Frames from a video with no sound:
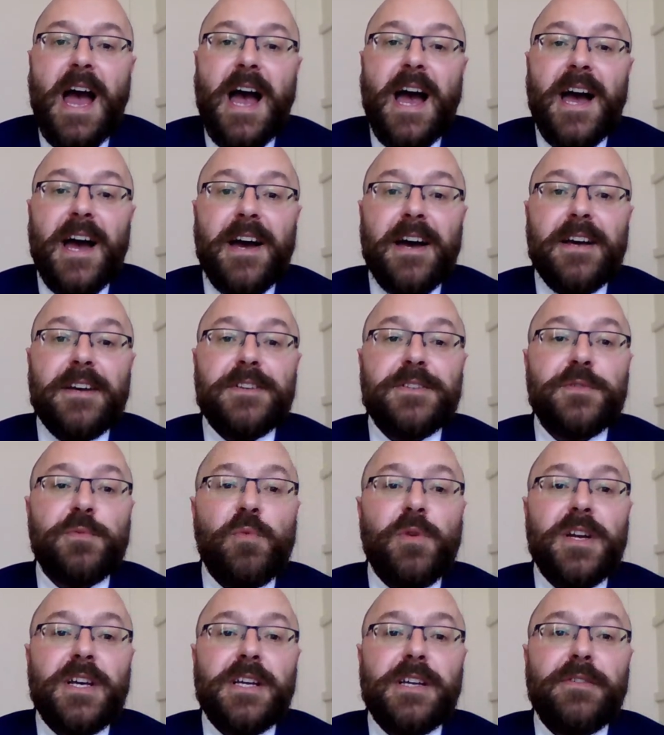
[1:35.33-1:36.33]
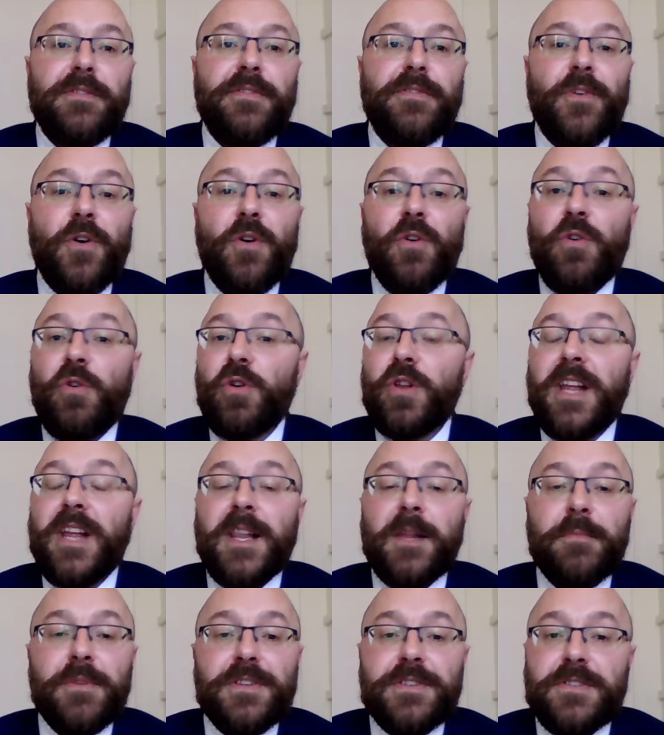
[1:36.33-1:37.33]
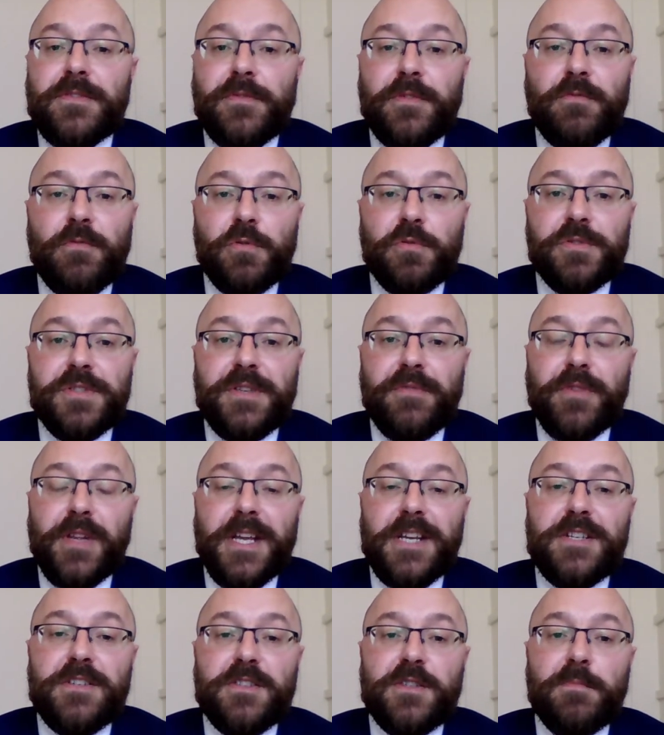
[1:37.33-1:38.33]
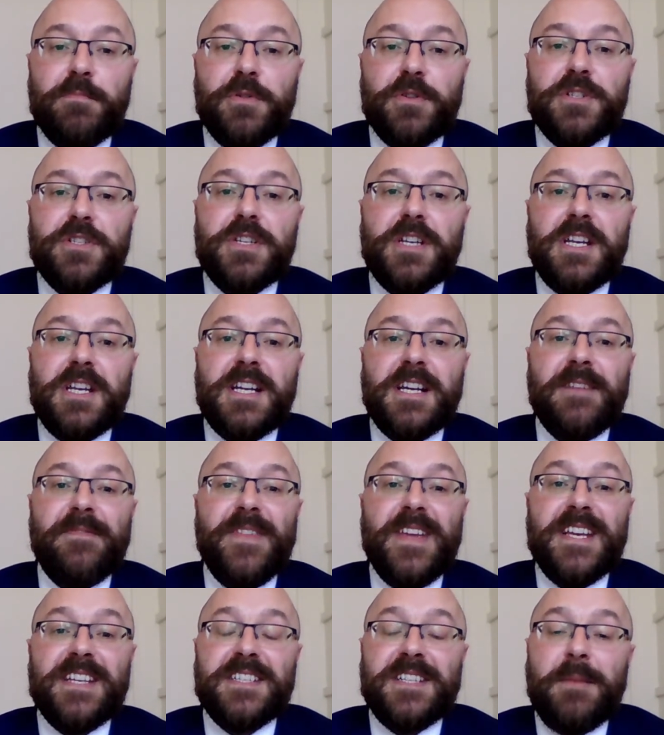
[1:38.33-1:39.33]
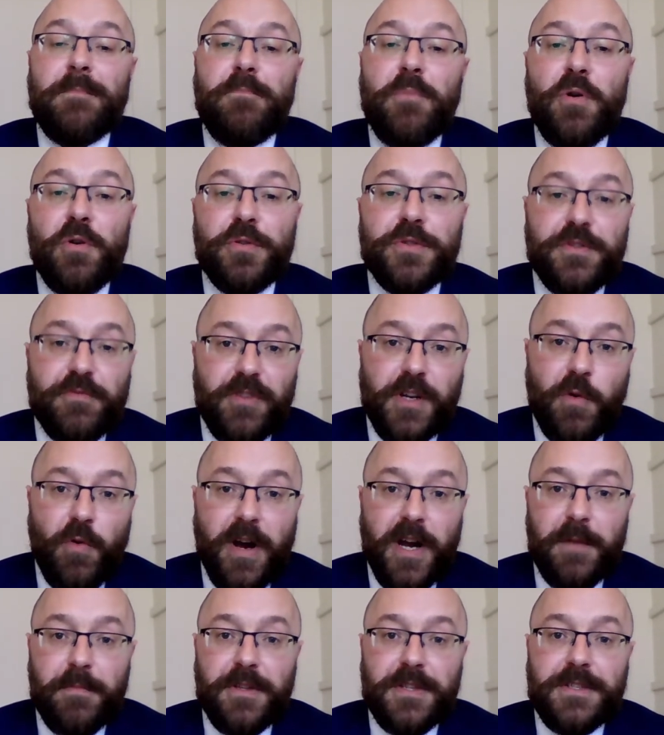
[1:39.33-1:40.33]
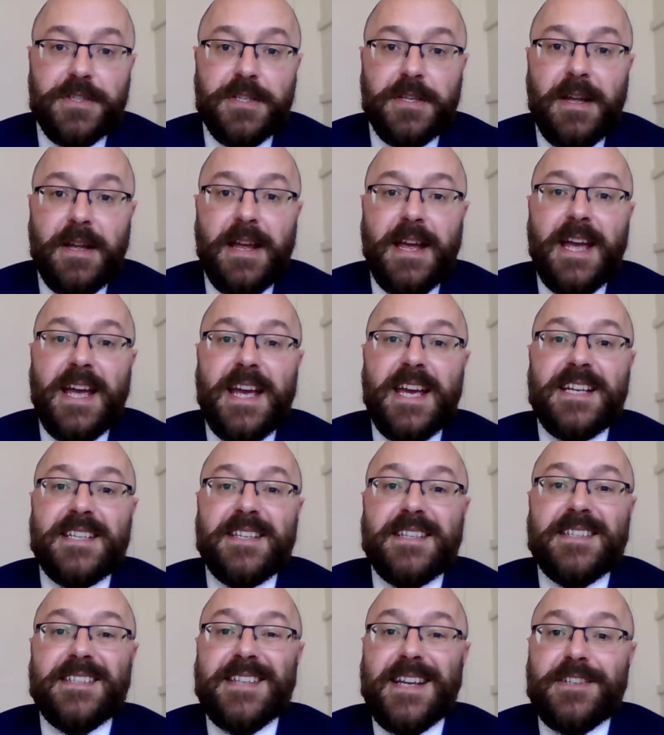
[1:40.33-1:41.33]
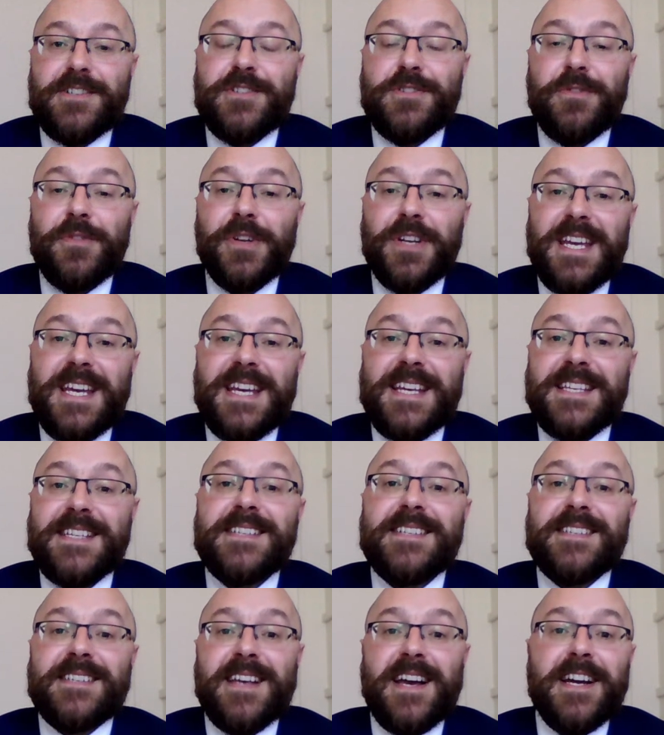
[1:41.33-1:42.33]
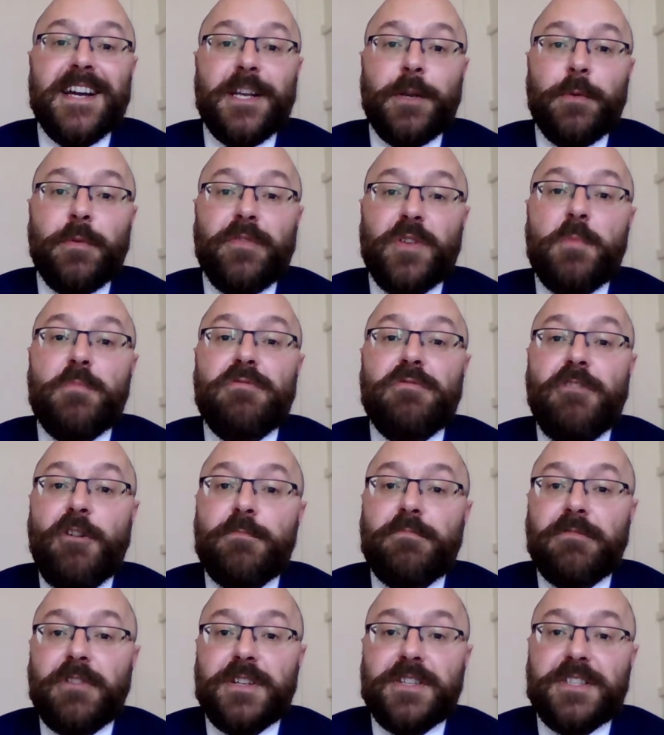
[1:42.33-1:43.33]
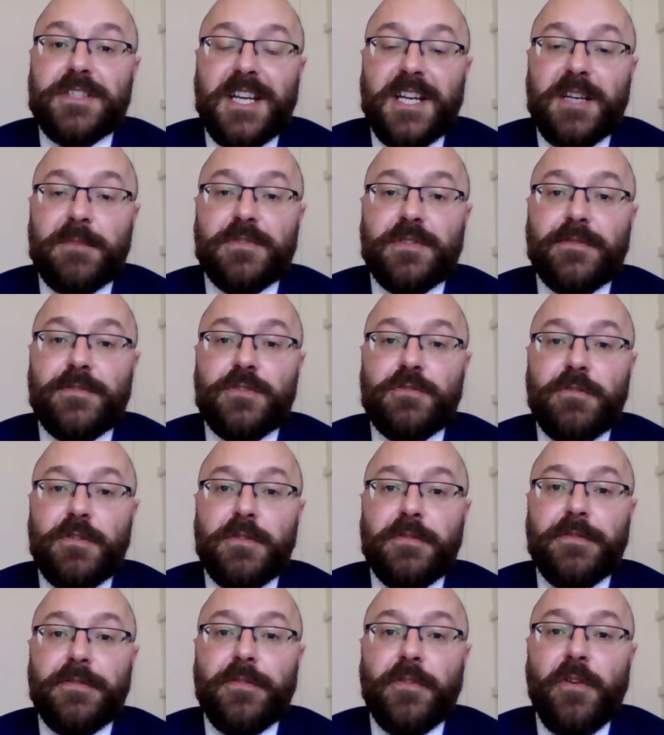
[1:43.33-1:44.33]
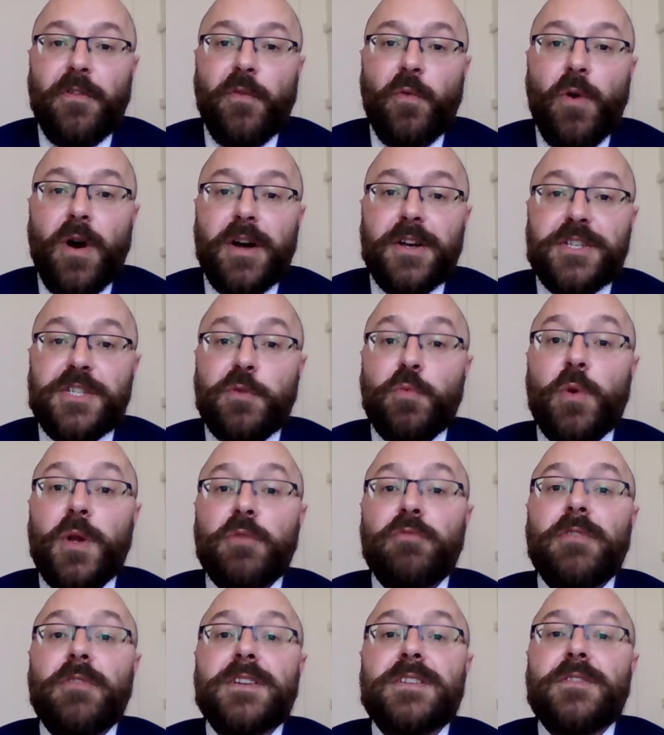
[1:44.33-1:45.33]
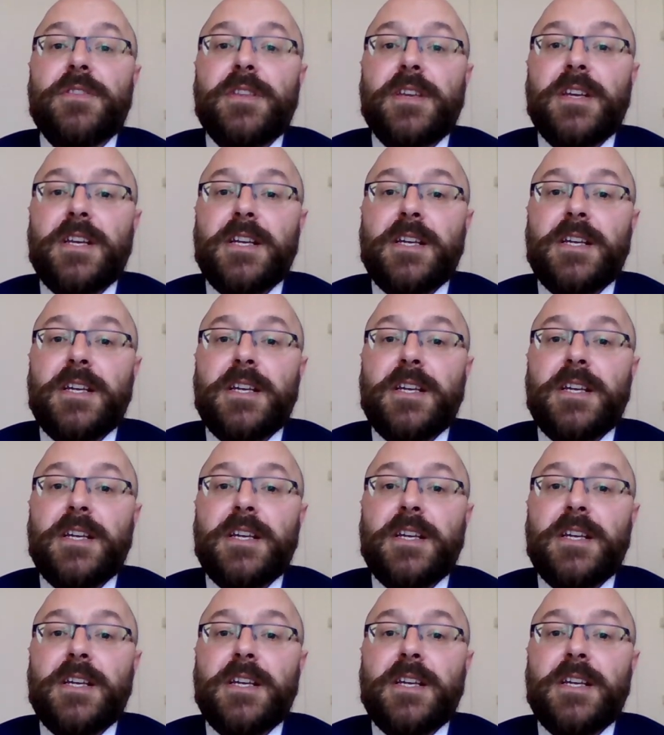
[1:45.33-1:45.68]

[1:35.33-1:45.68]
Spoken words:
As with all elements of the rules in relation to budgeting, it's an important requirement. It's essential that it is signed with an appropriate statement of truth, otherwise you will risk